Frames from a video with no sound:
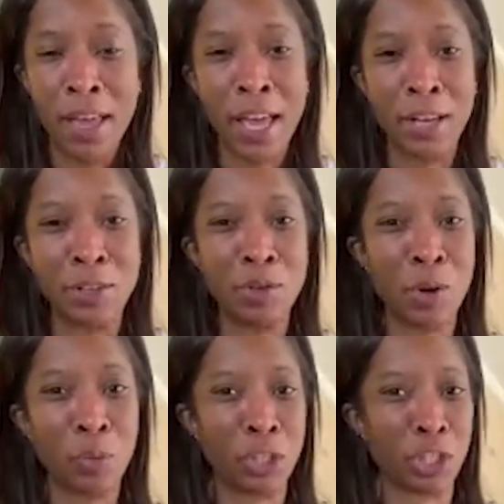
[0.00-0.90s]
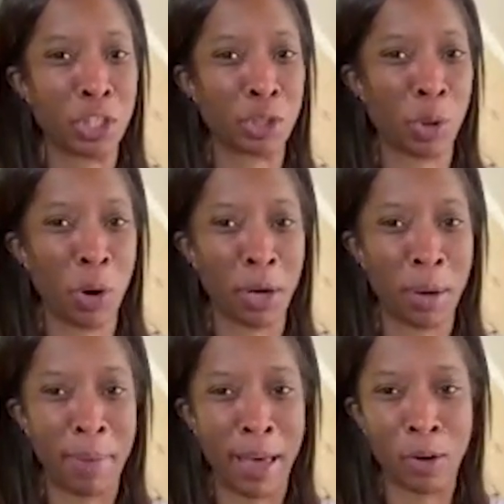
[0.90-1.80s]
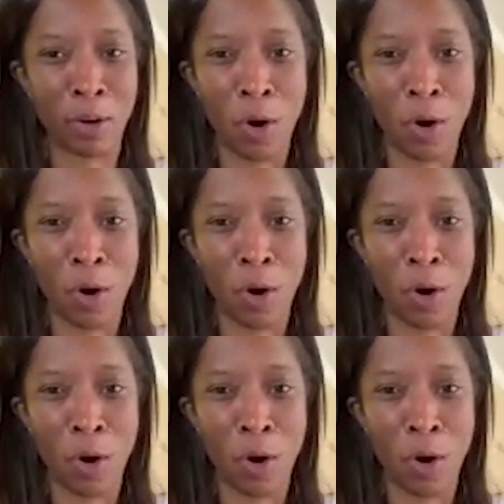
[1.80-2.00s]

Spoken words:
And, we just talk about